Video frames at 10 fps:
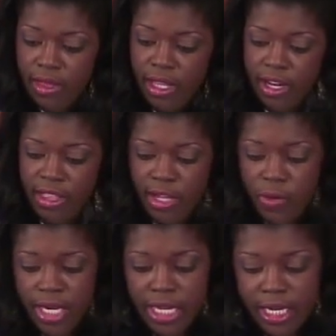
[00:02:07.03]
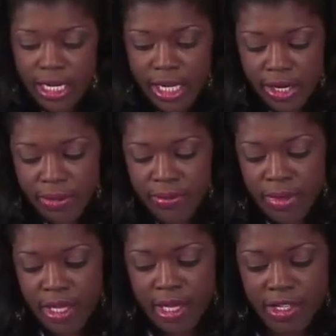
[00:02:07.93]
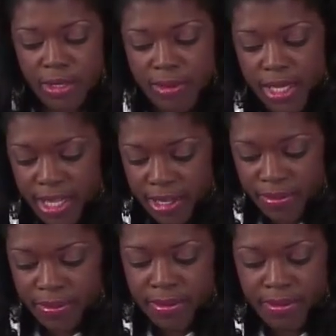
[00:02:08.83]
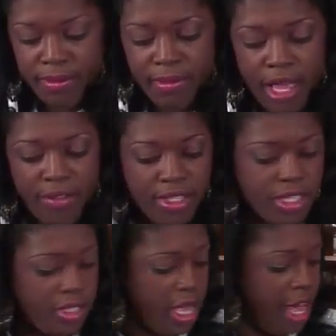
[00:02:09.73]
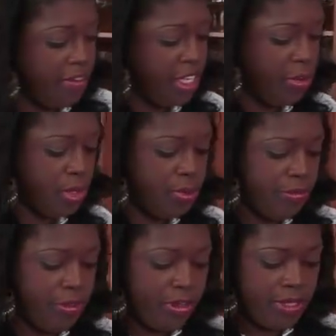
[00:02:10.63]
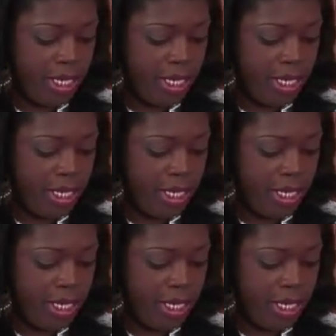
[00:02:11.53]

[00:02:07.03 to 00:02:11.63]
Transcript: Another thing we need in here is some thyme. I have a, tea, I have a tablespoonful of